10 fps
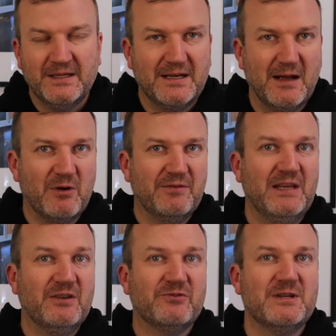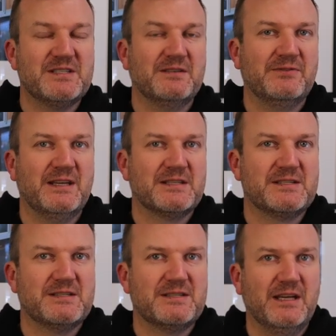Now, one of the interesting things
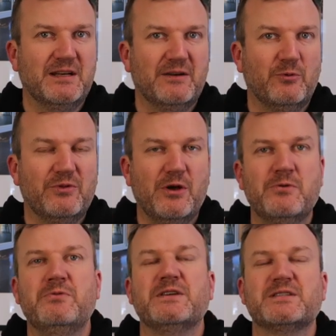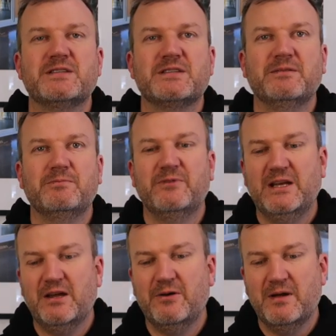is that although this is a
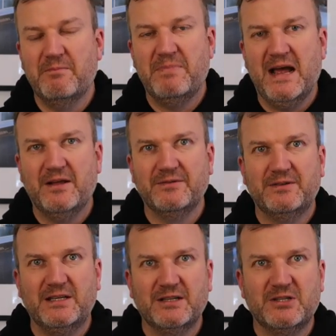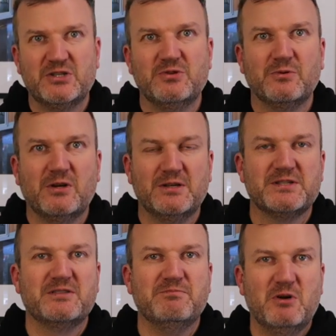video about the additional
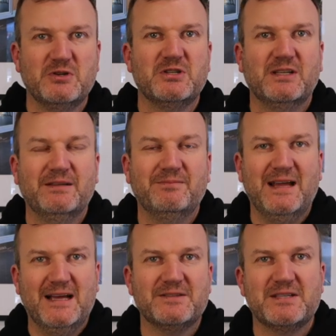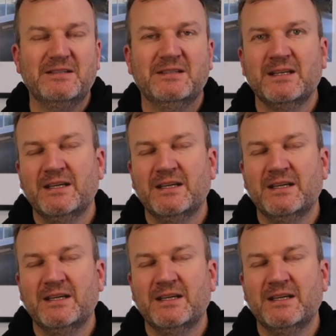costs of modular housing,